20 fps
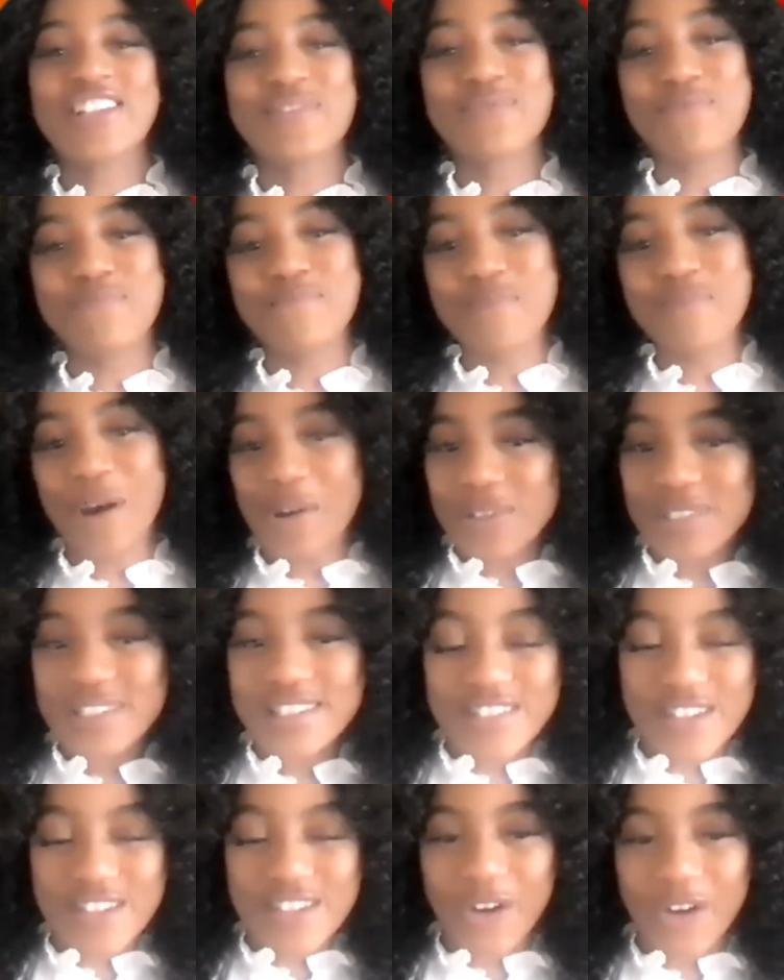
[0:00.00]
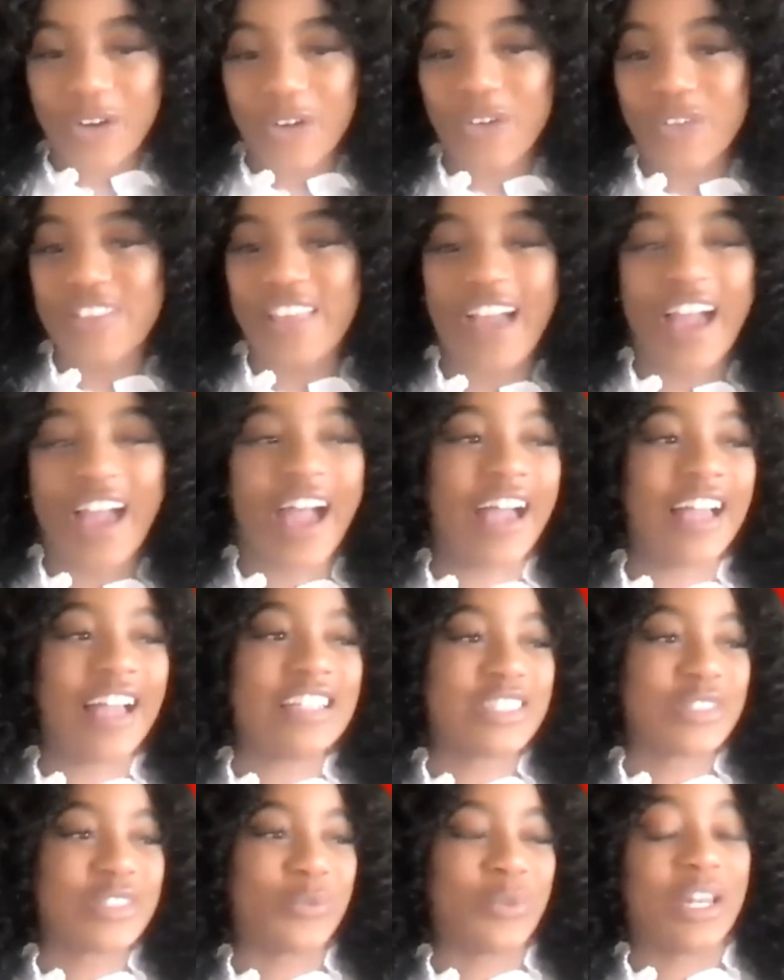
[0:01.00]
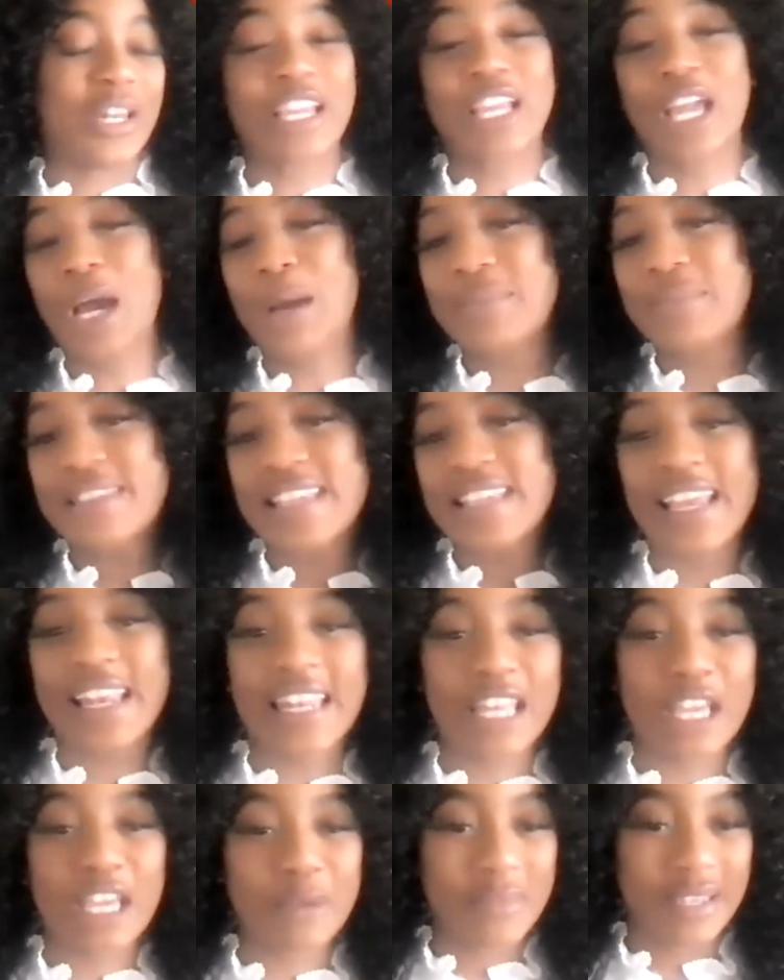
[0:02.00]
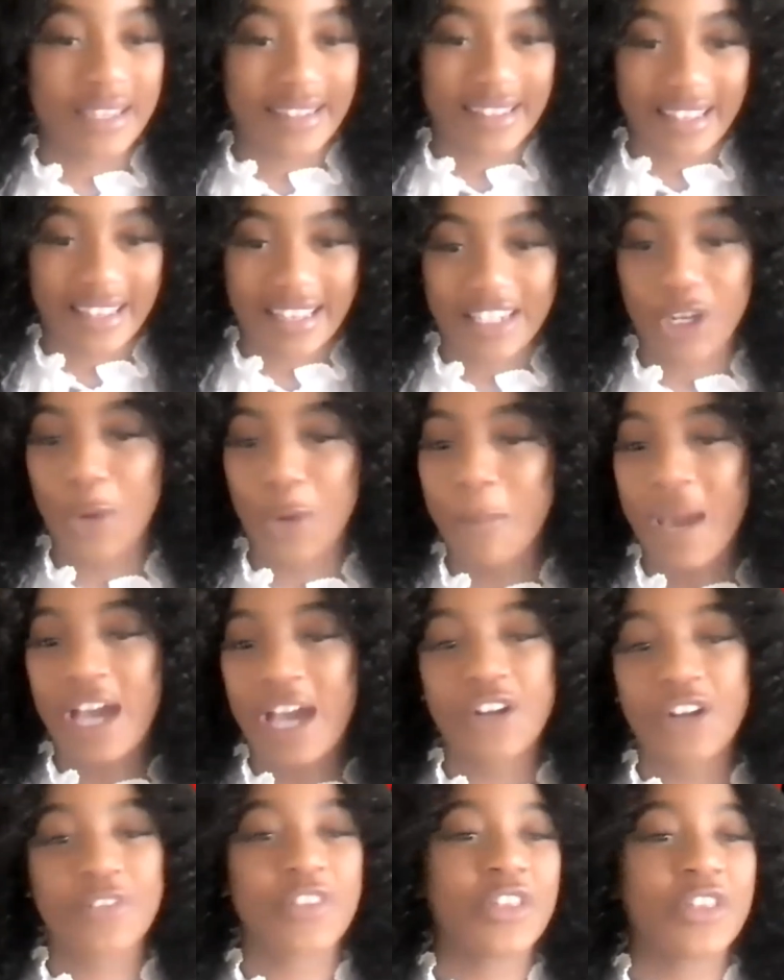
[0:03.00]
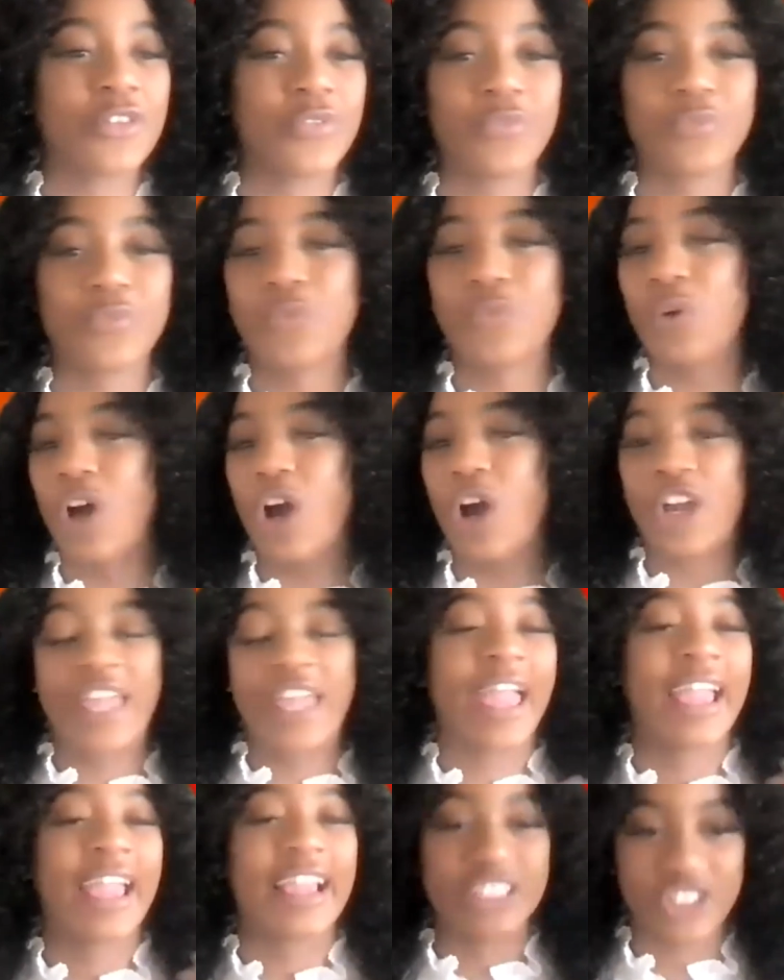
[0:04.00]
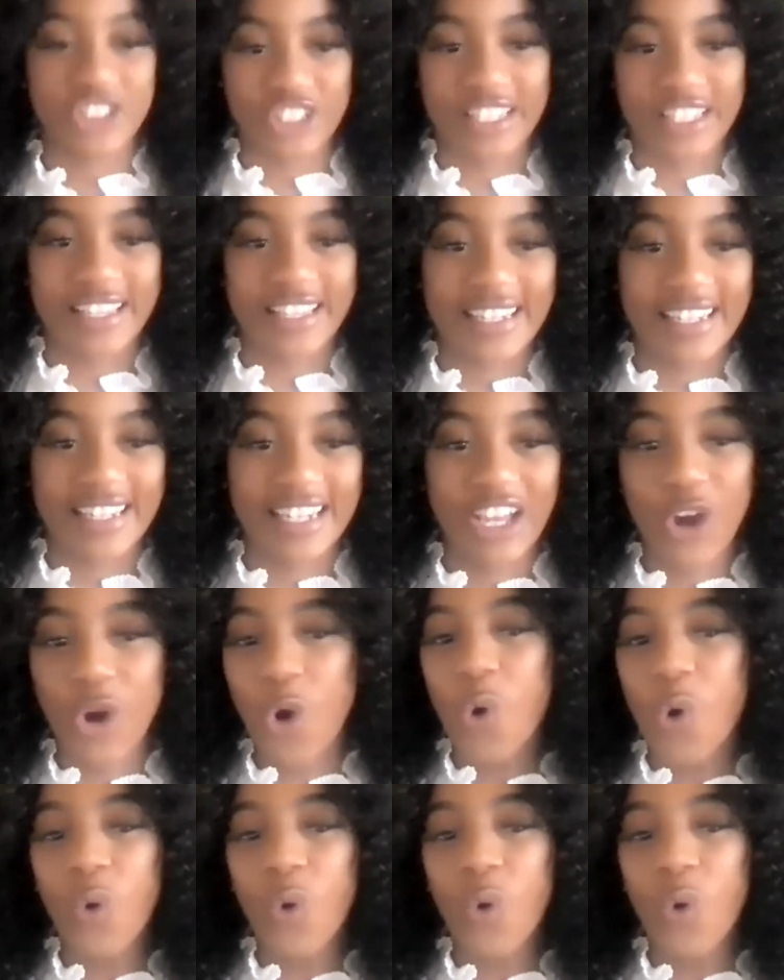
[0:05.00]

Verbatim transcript: Most know that when it comes to any meeting, no matter the occasion,